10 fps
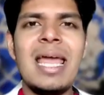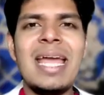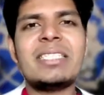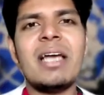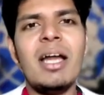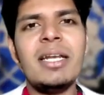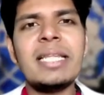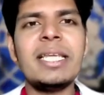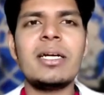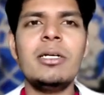it's
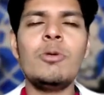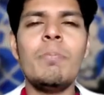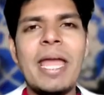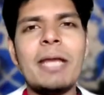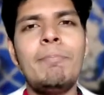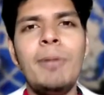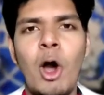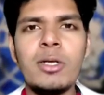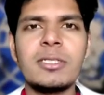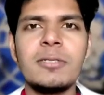unethical to make
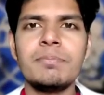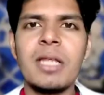blocks